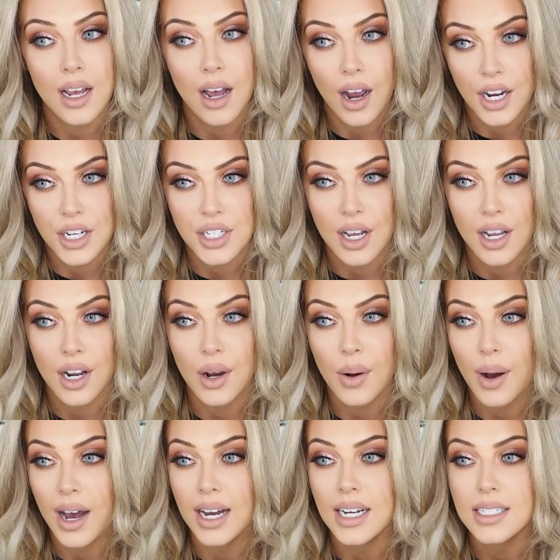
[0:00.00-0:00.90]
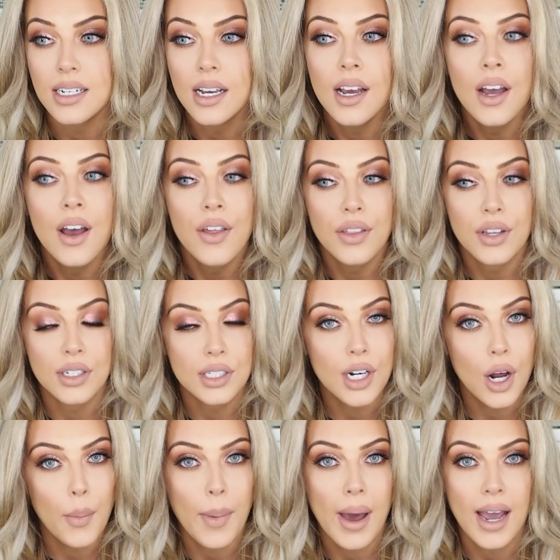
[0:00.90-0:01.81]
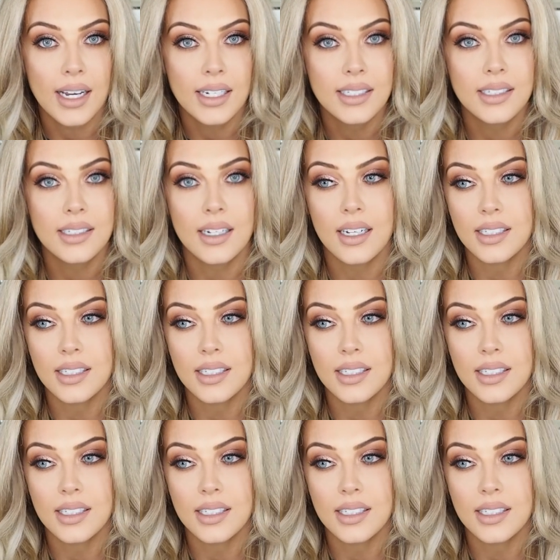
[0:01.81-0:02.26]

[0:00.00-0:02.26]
eyeshadow and there's no mess.